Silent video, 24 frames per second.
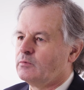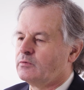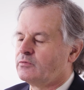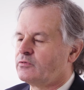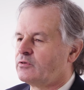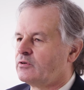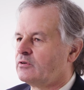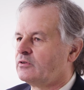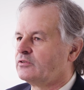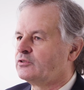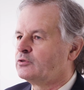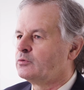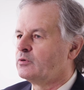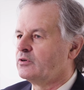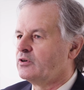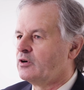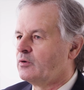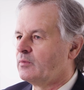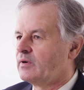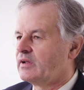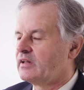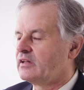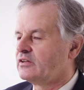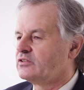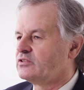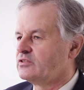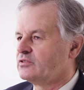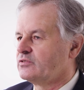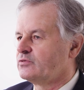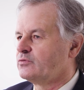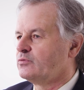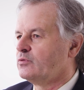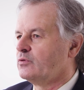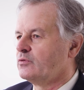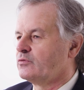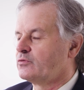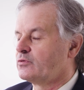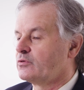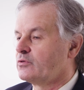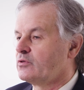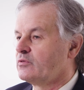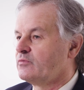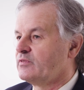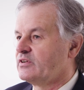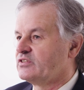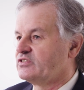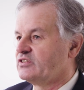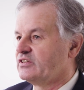a referral to a neurologist for
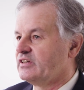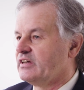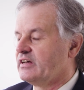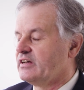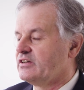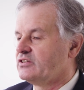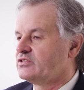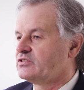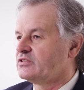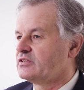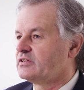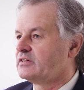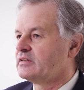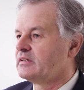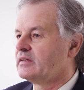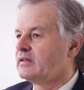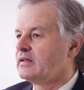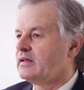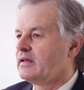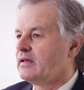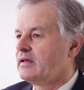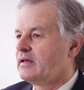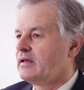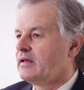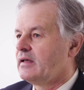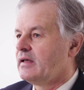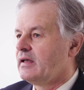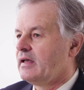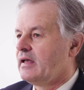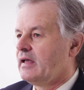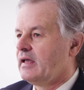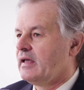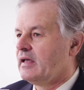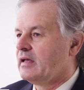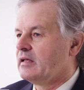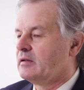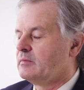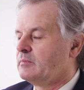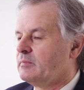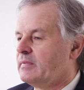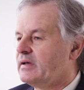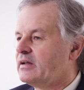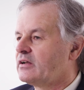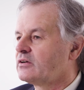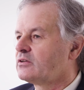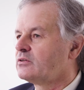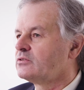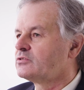further investigation and
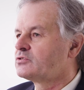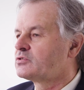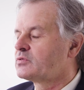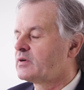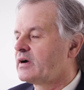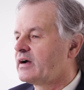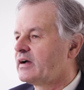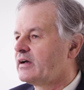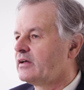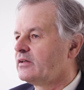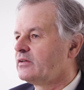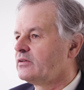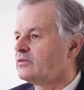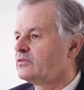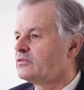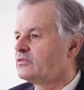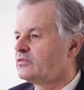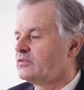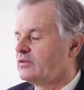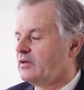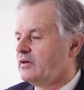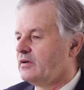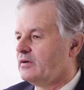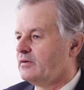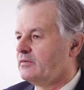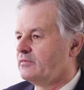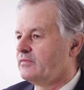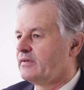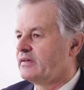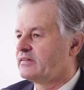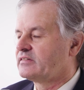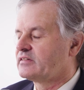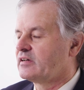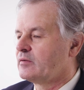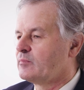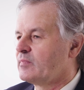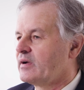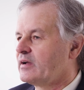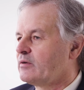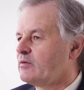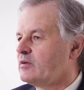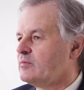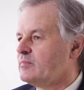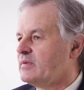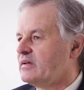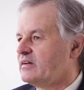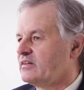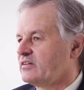medical trials of
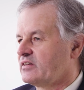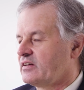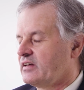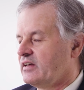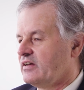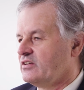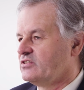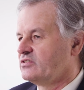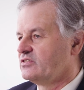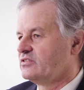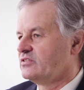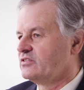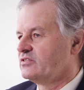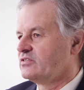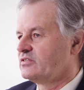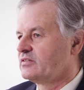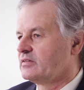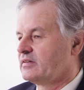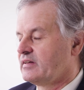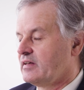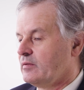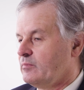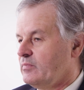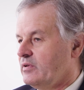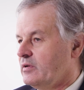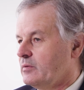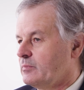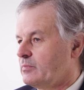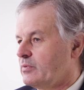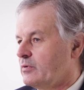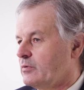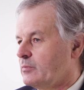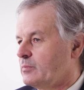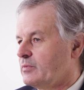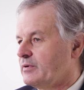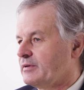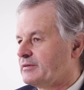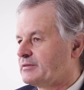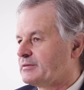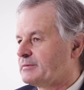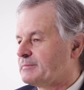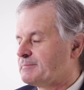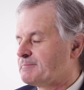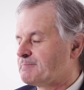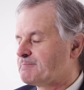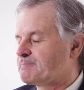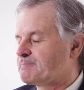anti-migraine medications can be appropriate.